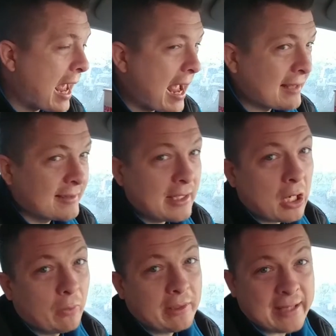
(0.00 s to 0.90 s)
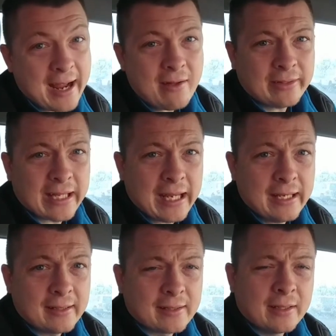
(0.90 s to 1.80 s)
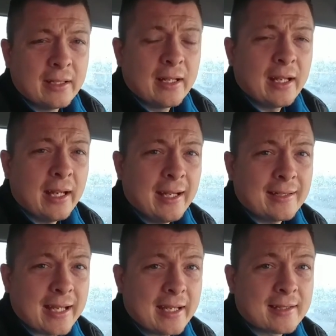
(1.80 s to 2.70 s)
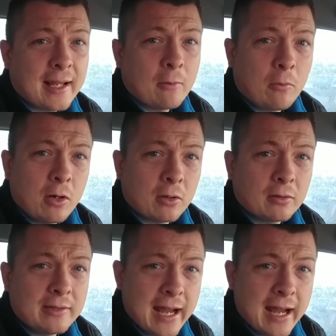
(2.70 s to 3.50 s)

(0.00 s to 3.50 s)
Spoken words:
As the going down taste, it tastes like watered